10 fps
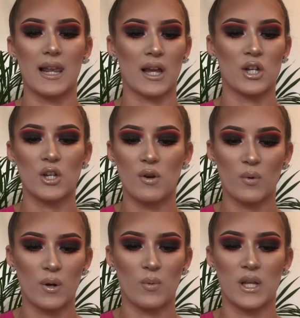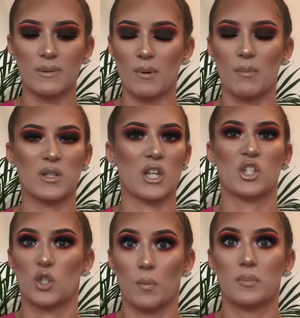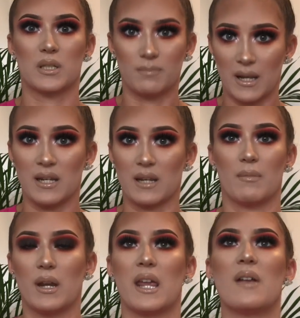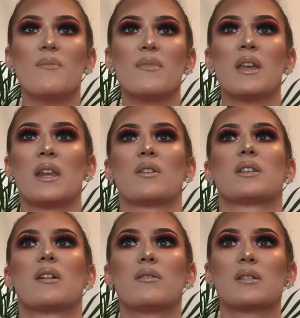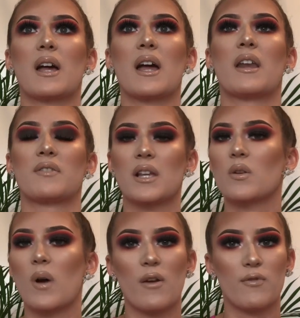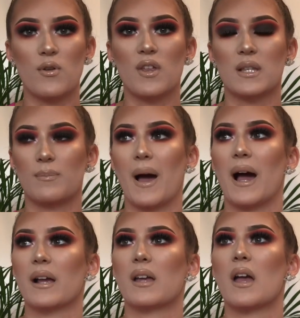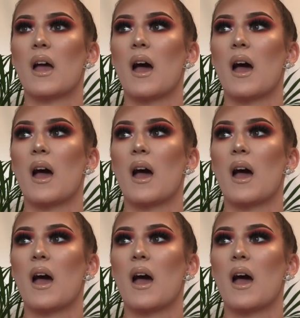Like, I don't know what it was when I was like, stop spending money. And I was like, okay, and I've sent quite a few things back.